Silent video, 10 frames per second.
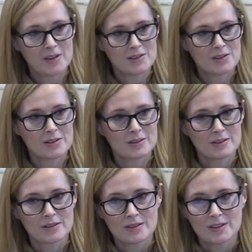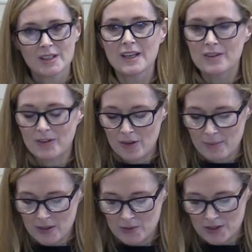else, even the
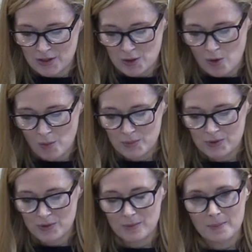mountain tops.